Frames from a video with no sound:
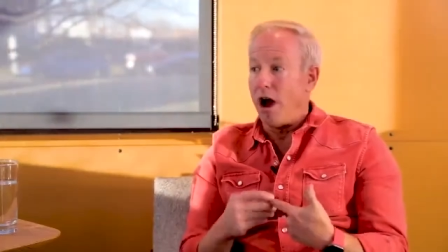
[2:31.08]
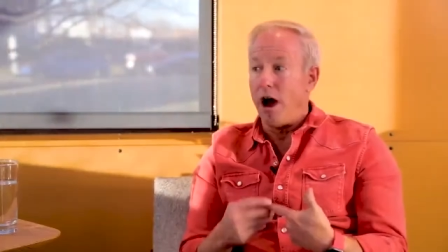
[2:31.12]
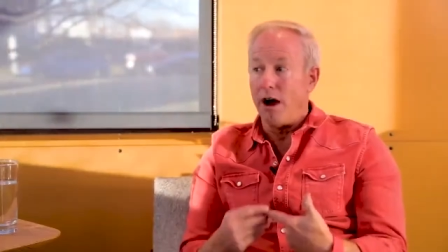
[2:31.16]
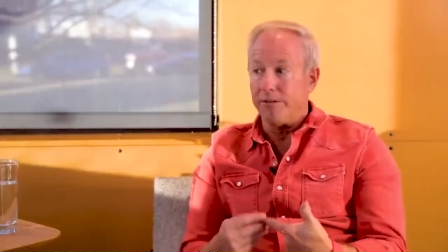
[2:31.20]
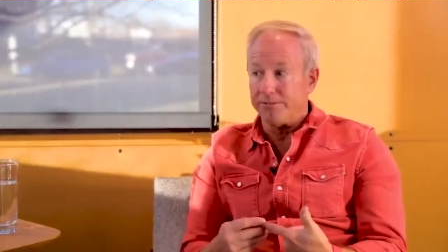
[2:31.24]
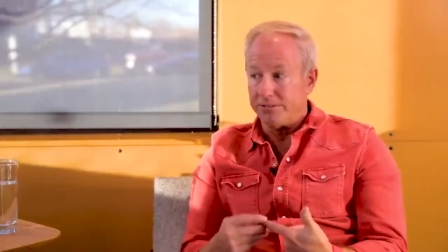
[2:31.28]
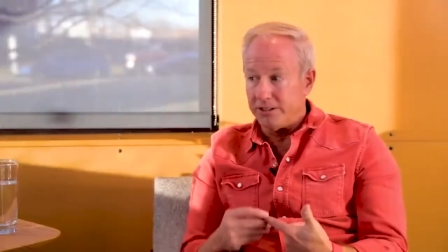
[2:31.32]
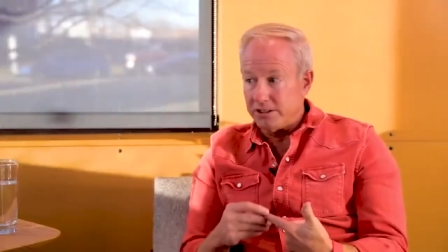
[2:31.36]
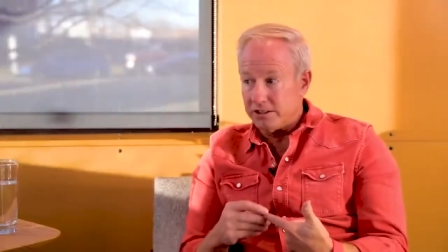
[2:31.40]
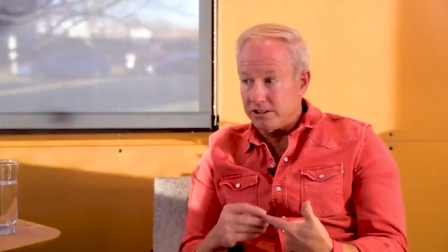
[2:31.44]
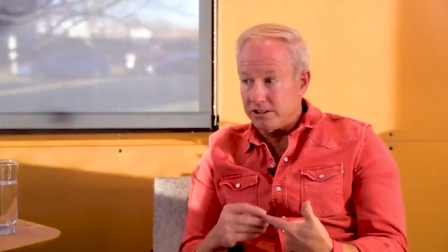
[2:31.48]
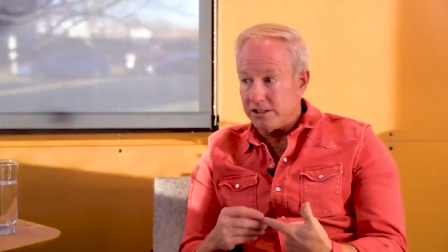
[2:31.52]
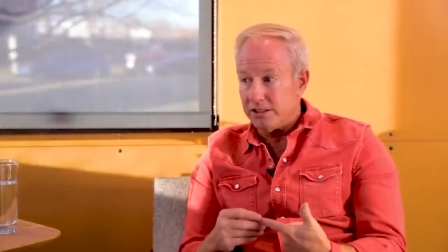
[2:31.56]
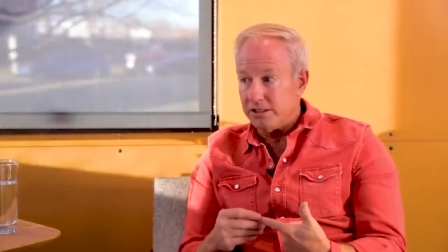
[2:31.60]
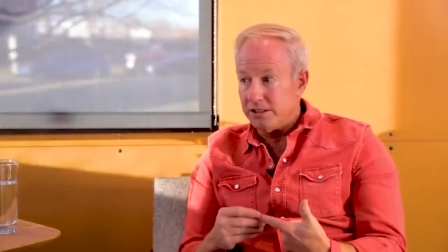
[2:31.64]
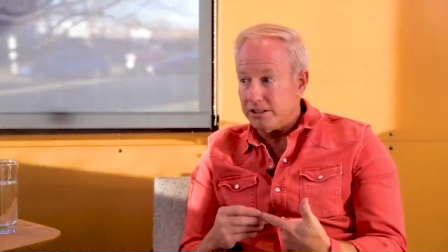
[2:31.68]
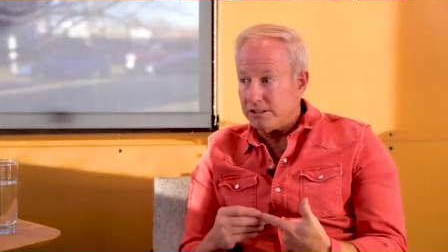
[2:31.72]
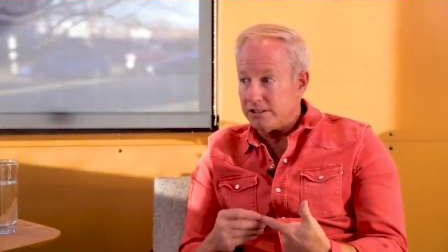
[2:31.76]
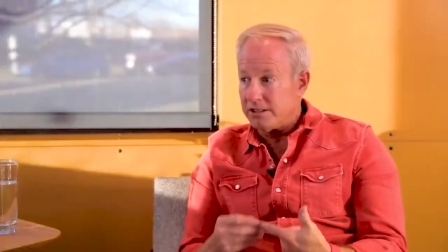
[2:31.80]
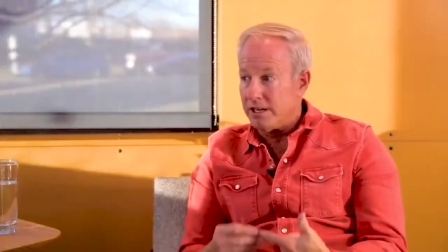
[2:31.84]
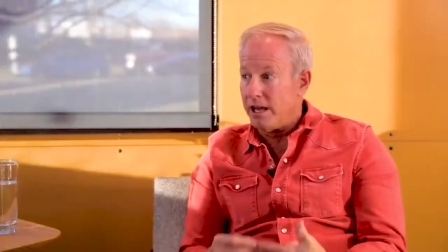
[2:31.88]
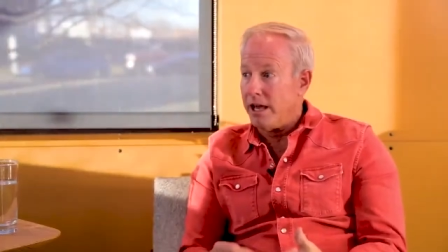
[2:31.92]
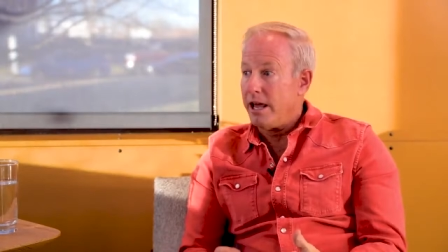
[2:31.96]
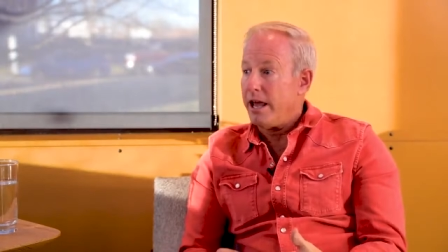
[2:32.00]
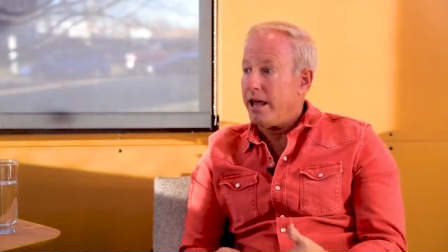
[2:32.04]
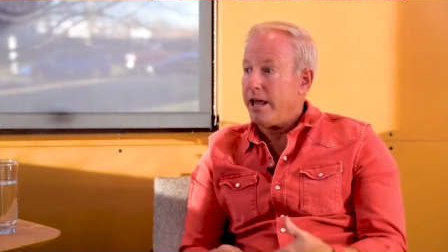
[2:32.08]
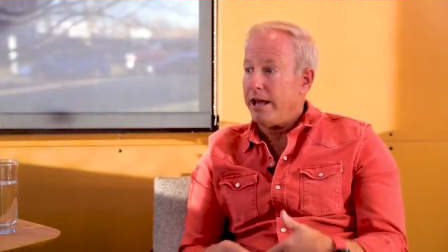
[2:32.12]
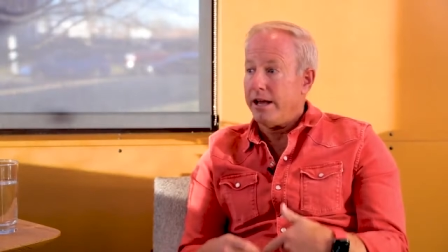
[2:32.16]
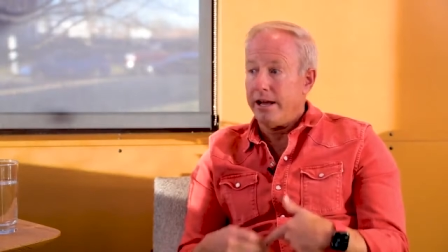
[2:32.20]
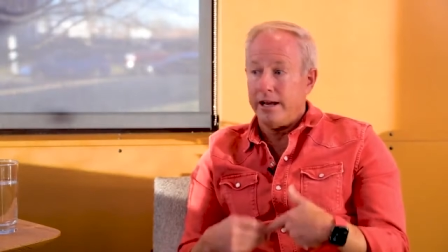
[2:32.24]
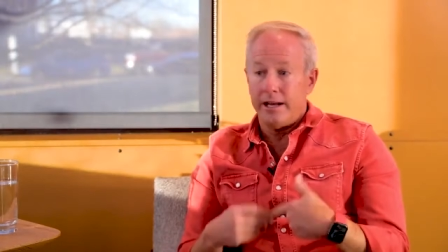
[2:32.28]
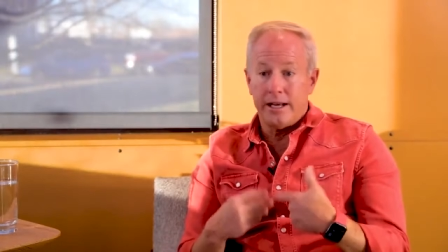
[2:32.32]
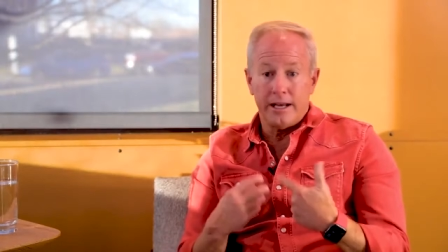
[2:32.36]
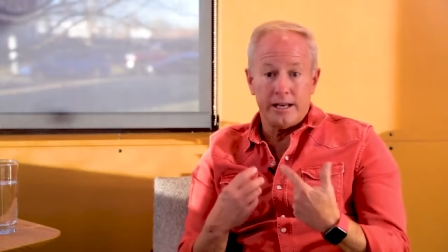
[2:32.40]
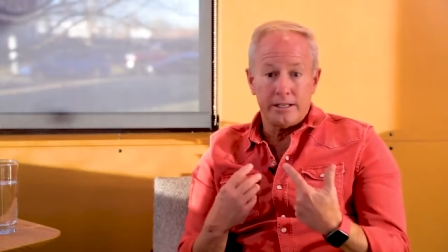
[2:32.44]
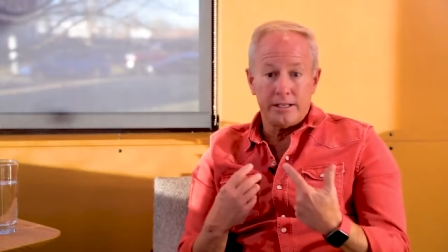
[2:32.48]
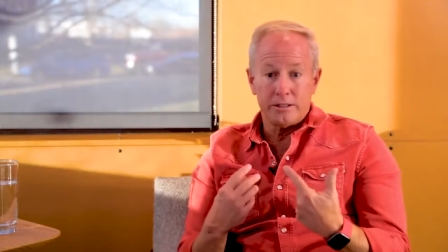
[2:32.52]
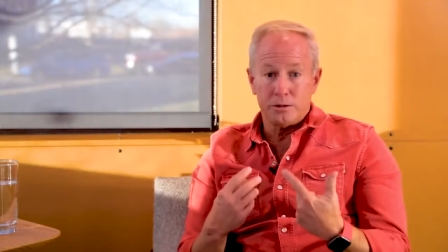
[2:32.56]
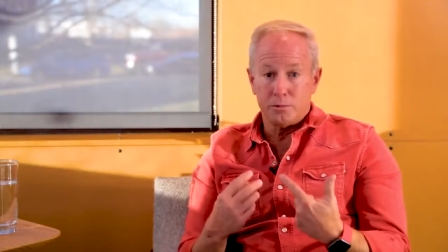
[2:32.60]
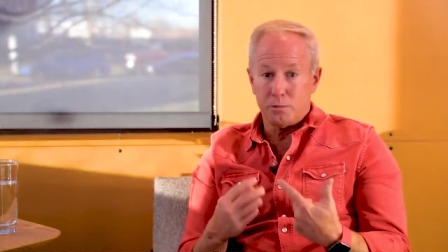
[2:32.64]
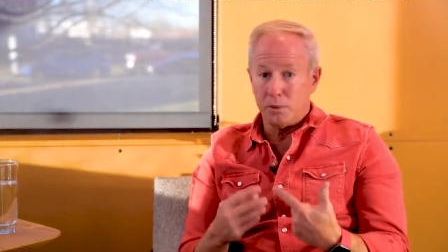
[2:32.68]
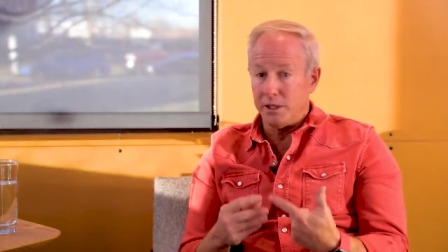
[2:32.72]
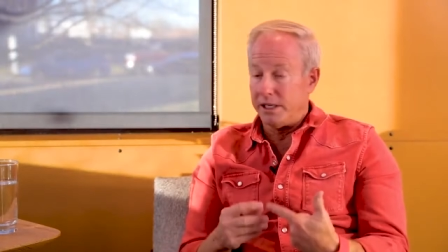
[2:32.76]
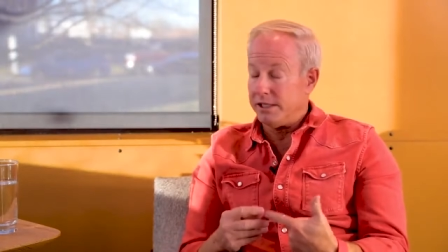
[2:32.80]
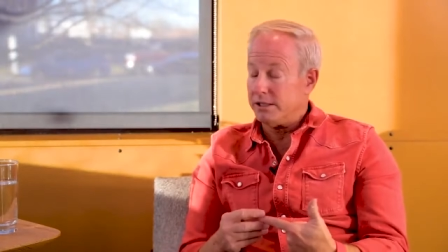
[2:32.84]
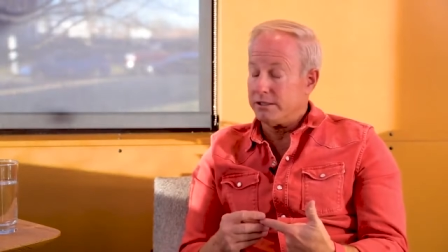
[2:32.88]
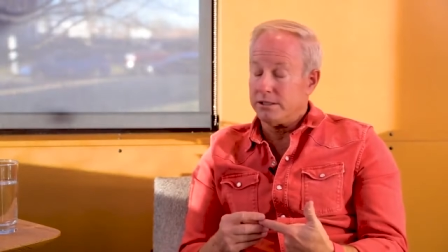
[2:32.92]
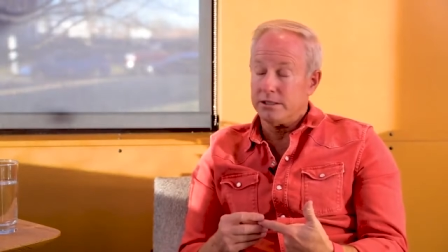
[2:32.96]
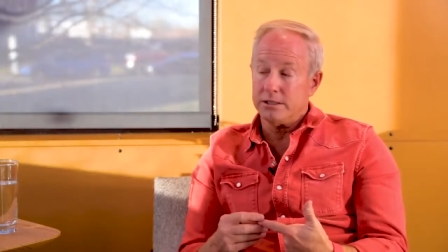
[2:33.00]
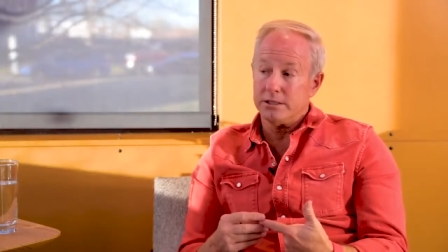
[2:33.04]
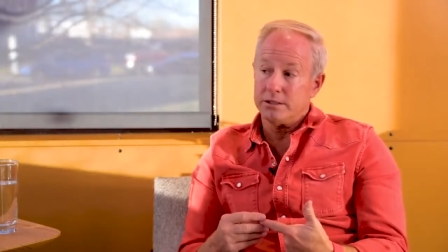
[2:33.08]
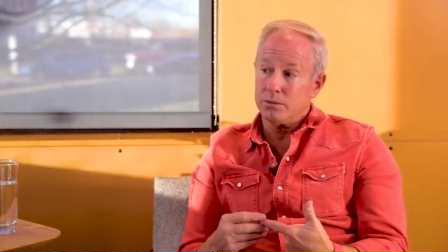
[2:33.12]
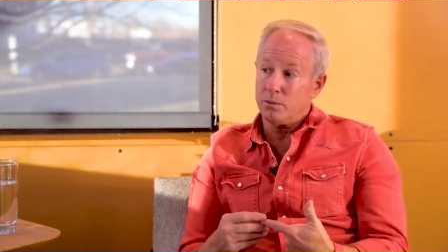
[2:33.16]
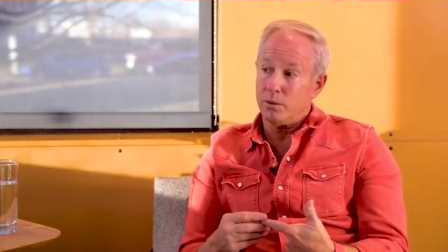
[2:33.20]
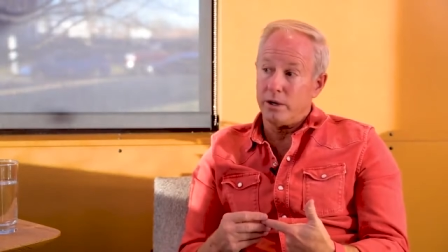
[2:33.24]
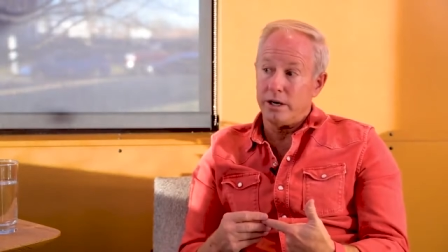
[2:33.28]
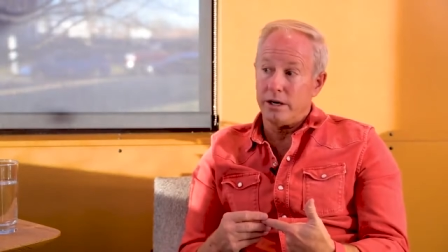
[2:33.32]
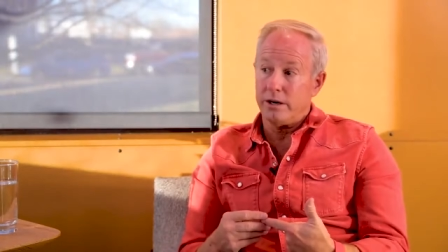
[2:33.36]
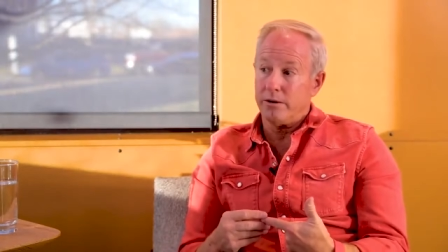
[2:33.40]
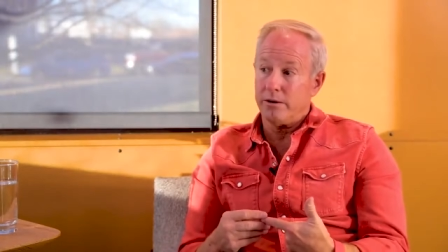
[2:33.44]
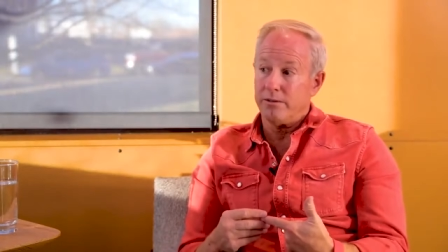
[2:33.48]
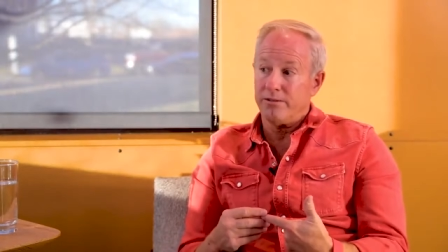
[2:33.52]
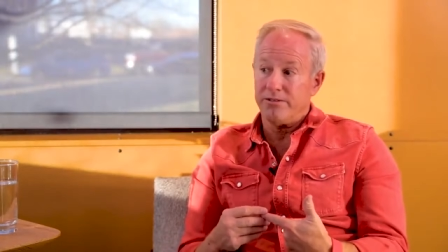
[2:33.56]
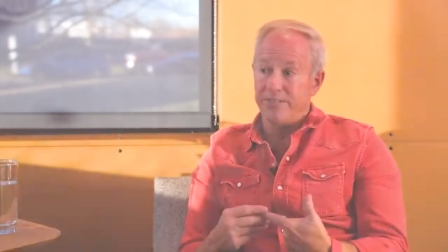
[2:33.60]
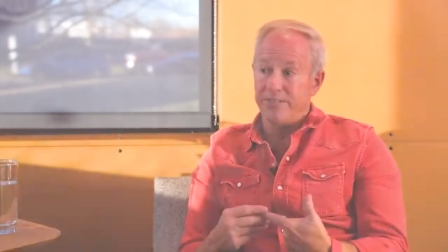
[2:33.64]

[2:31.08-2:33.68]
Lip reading: offices, as places where